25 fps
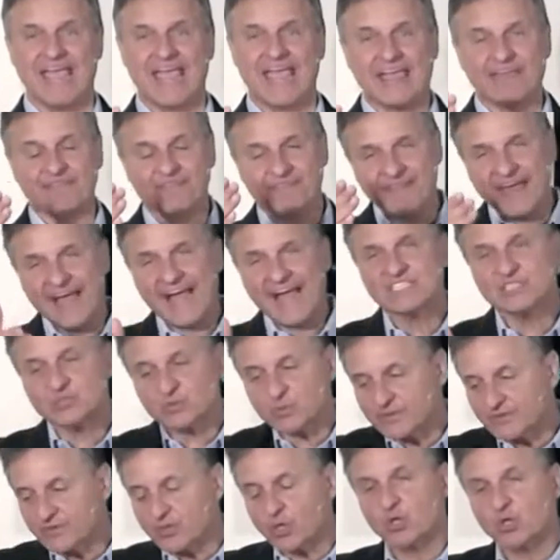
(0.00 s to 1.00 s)
And that's
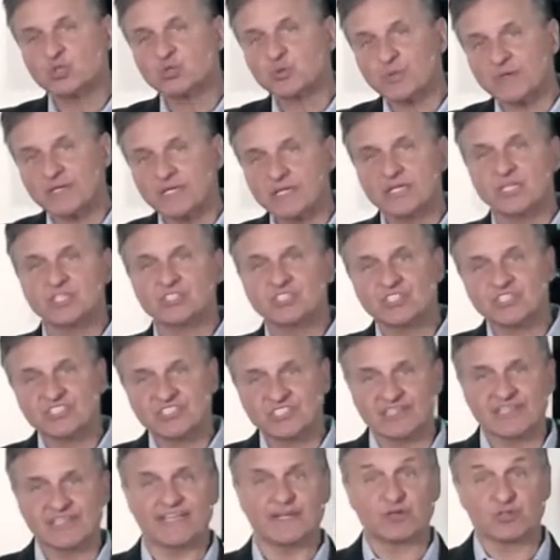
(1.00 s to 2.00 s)
what those religious
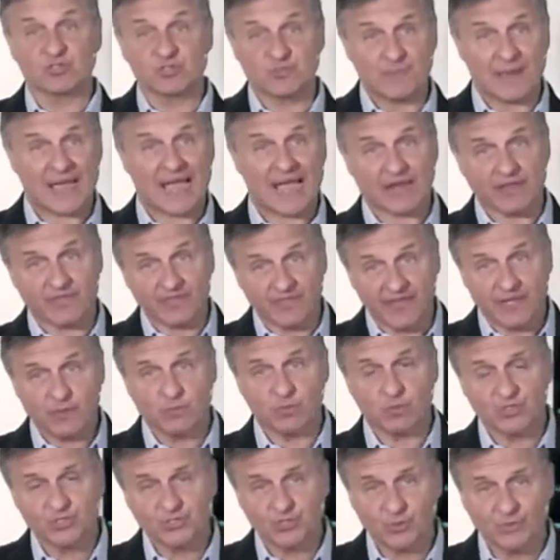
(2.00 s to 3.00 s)
leaders back then
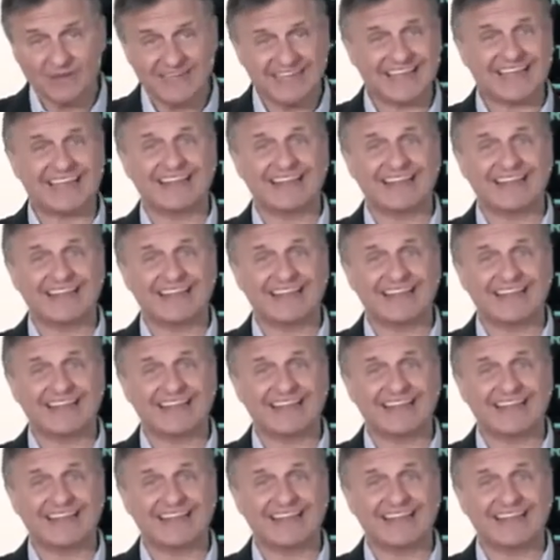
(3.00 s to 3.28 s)
were doing.